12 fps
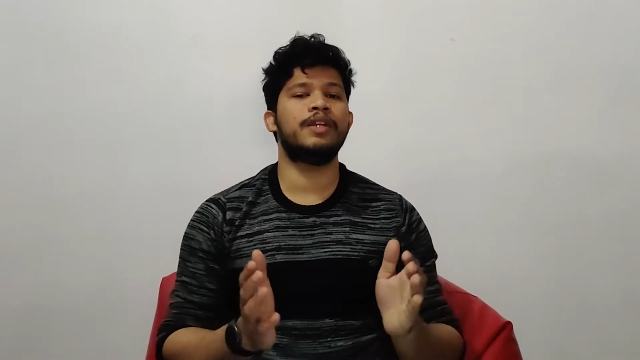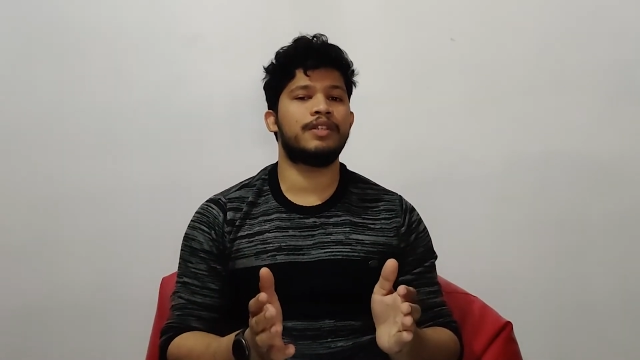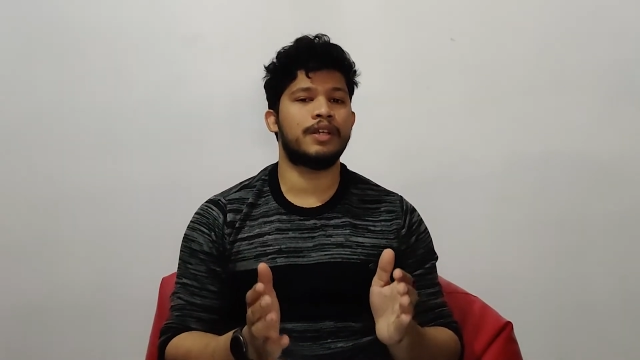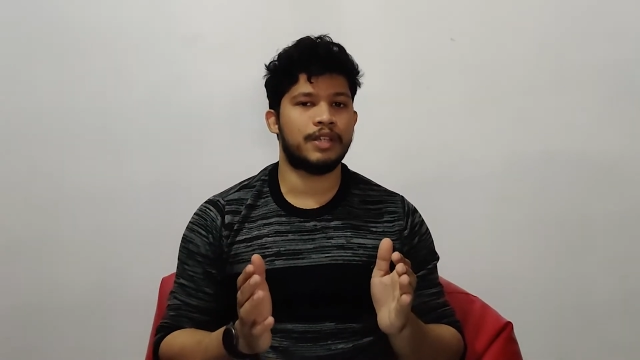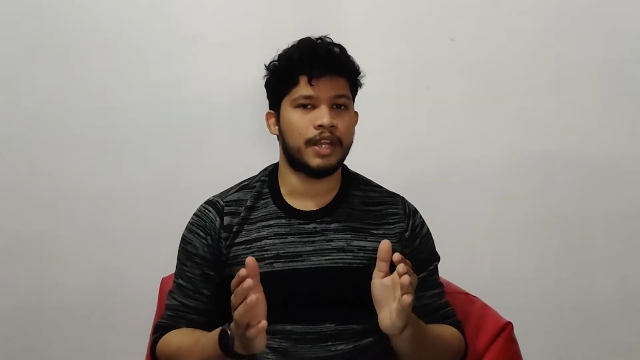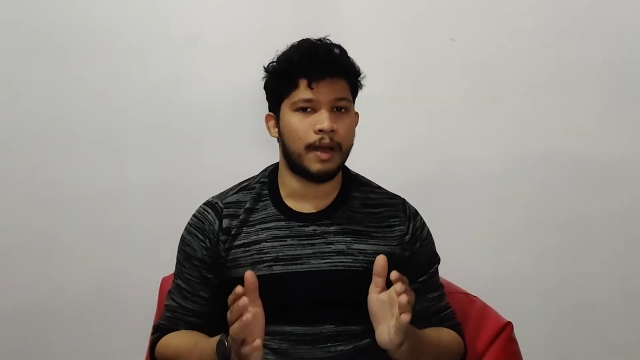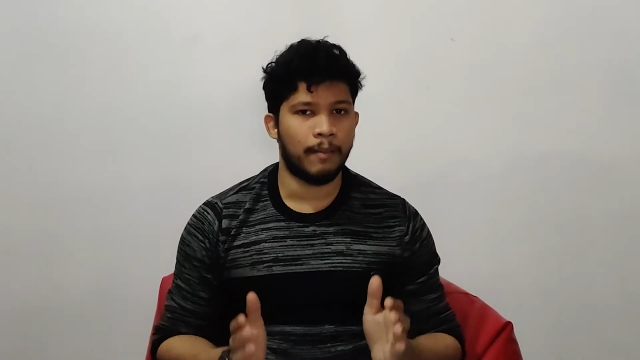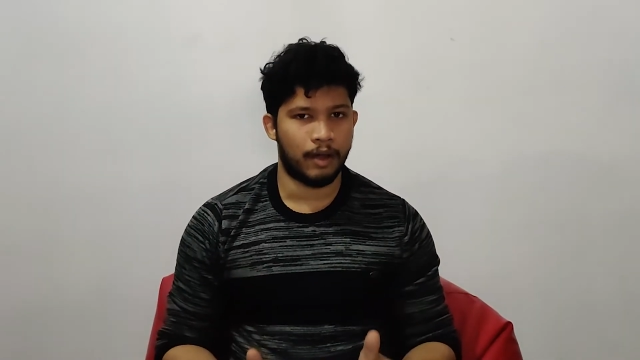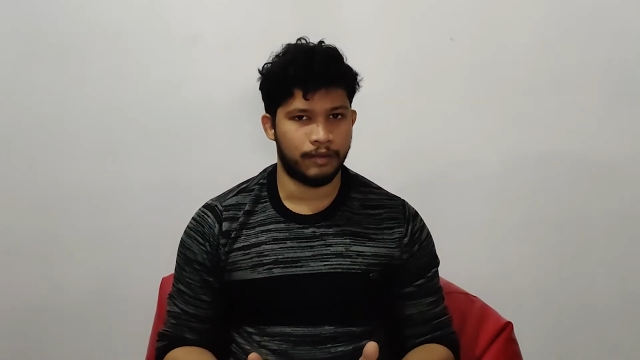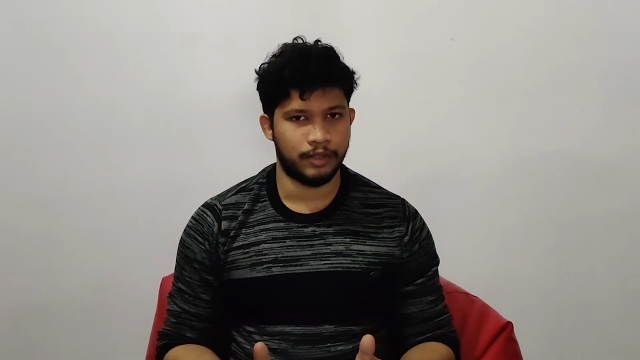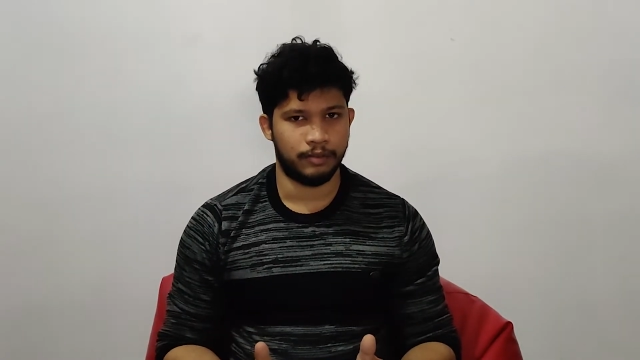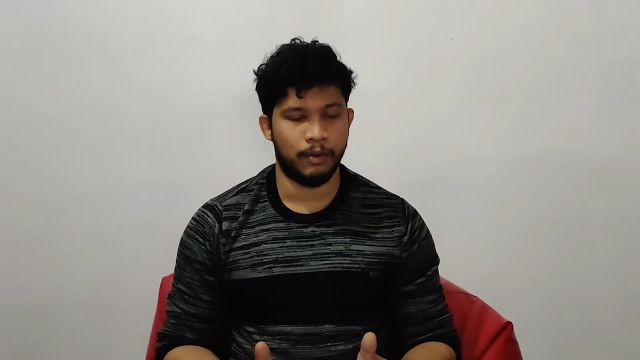researching about
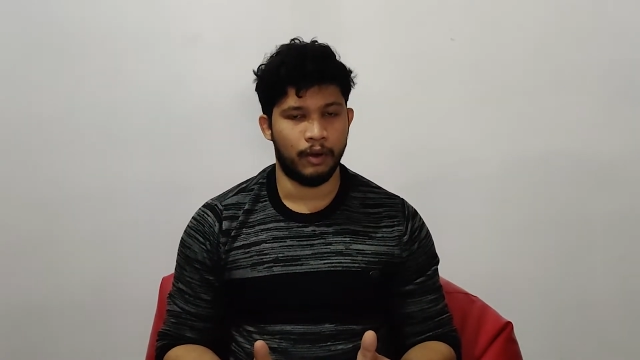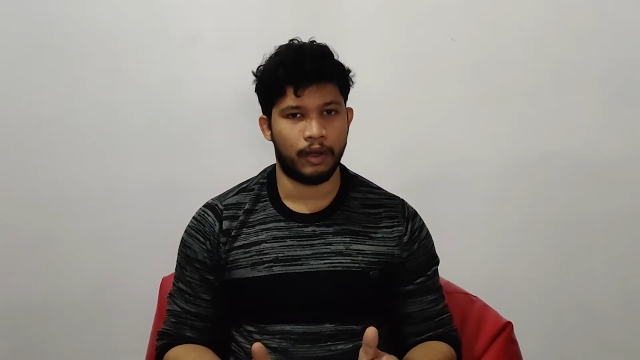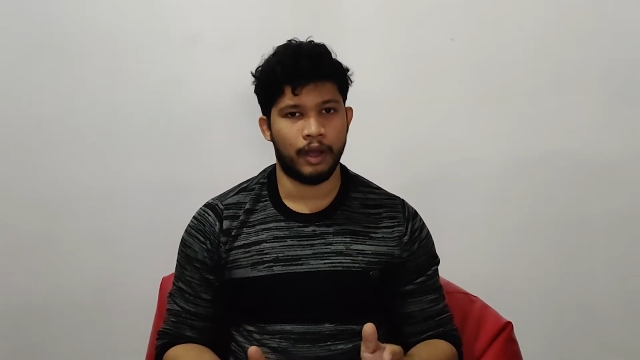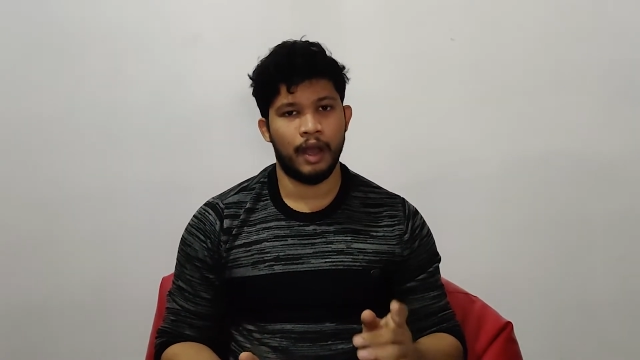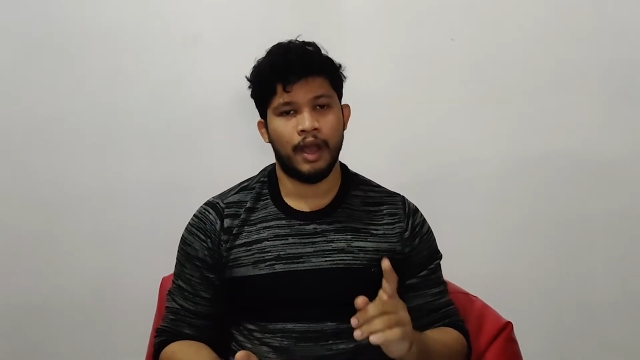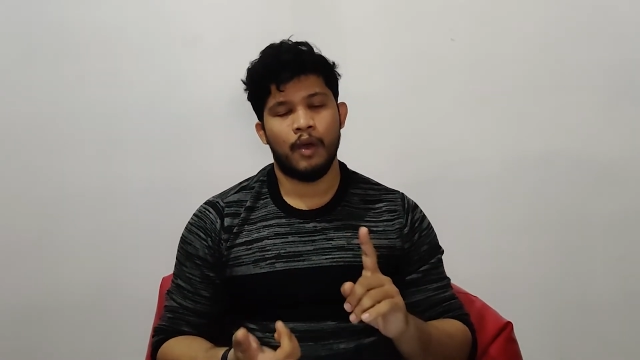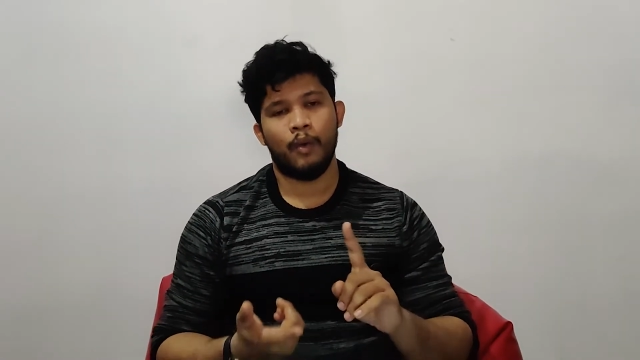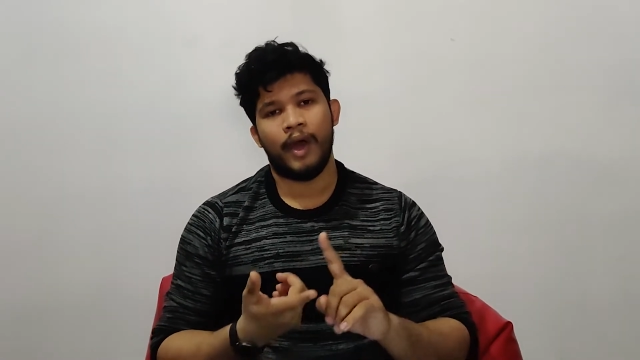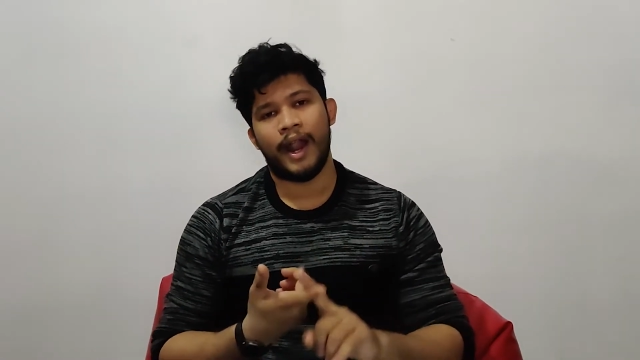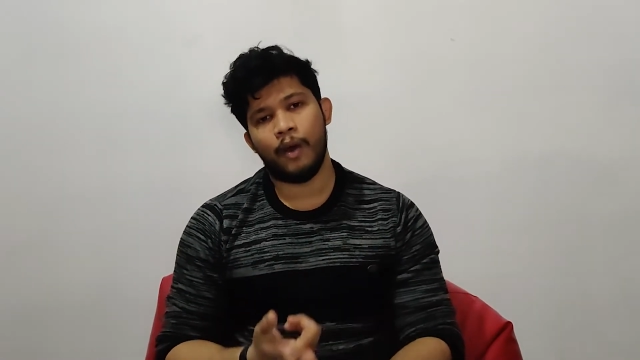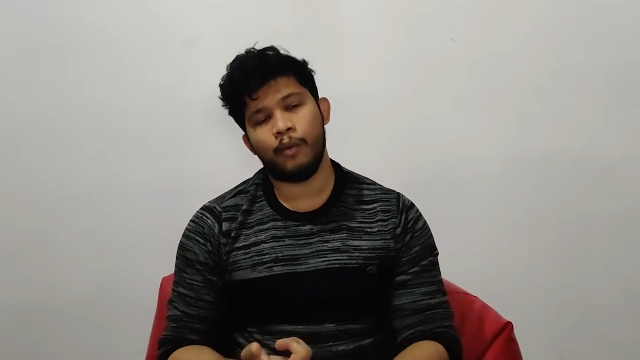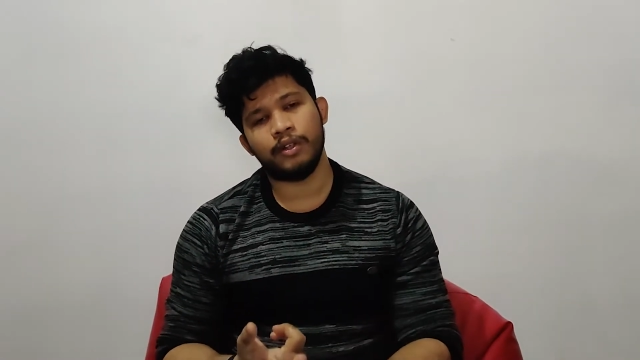this book, when
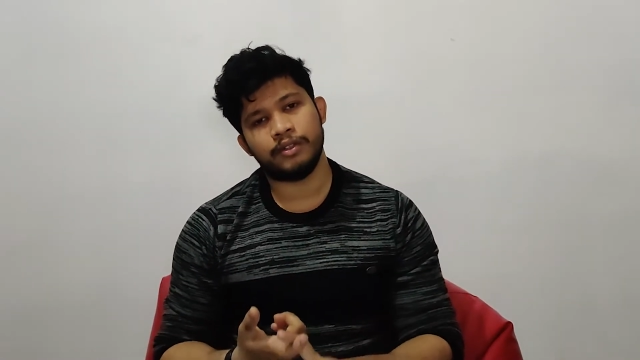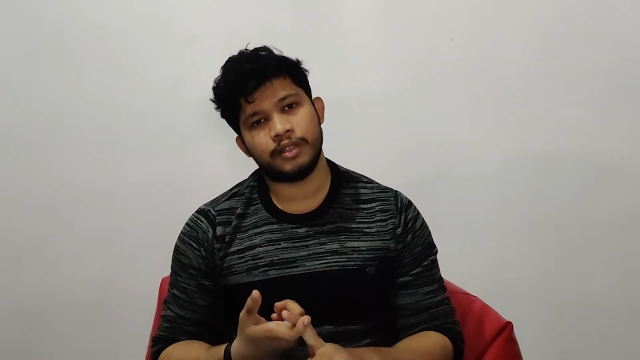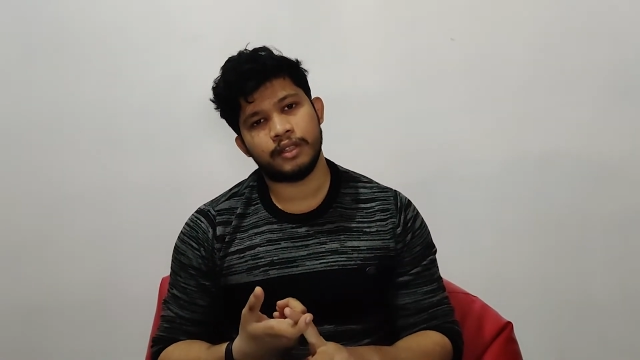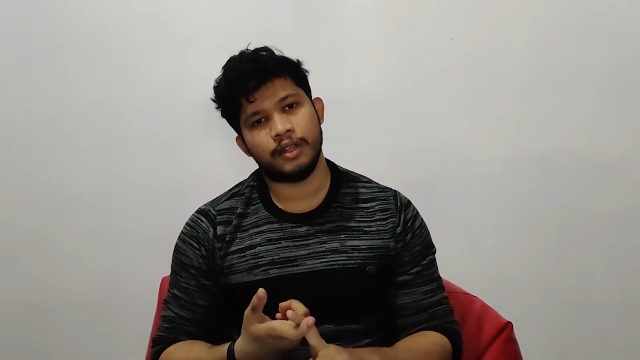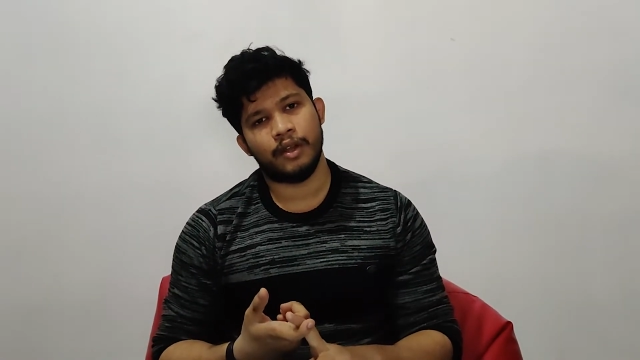I was